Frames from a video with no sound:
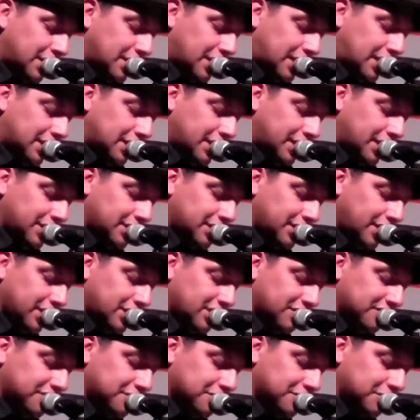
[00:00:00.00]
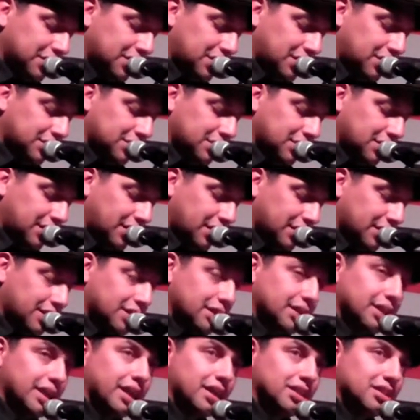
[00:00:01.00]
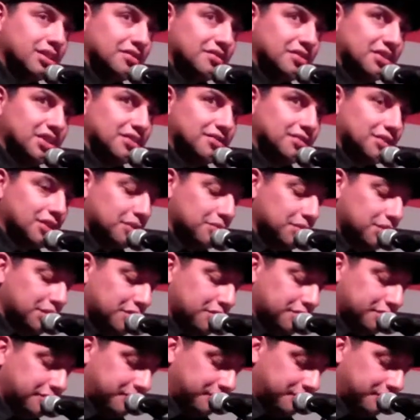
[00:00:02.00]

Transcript: Anna had taken from a quinceañera at the VFW.